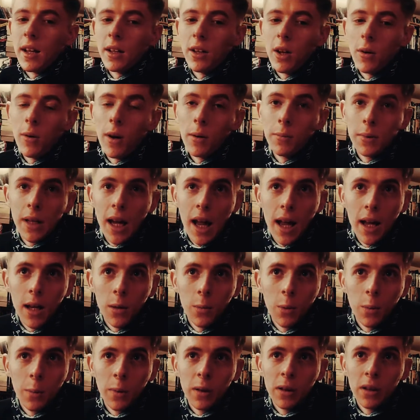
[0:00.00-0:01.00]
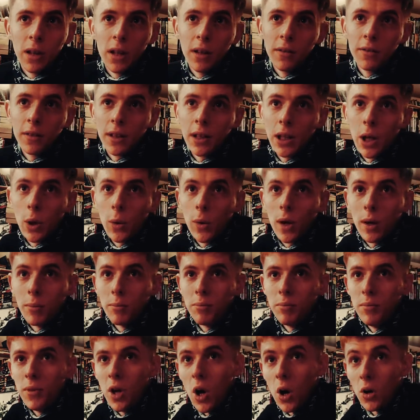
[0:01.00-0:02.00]
I know what I'm capable of, I know what
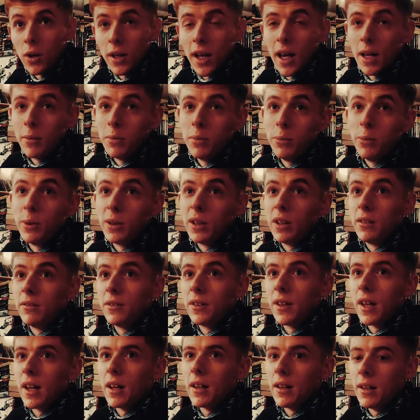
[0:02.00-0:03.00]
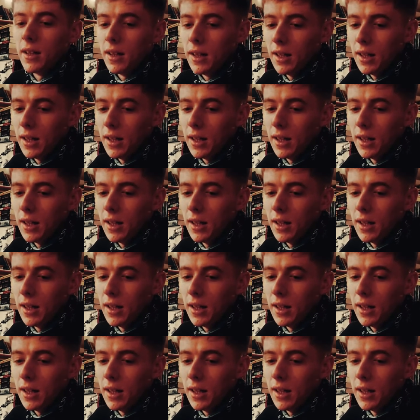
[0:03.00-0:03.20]
I'm not capable of, and that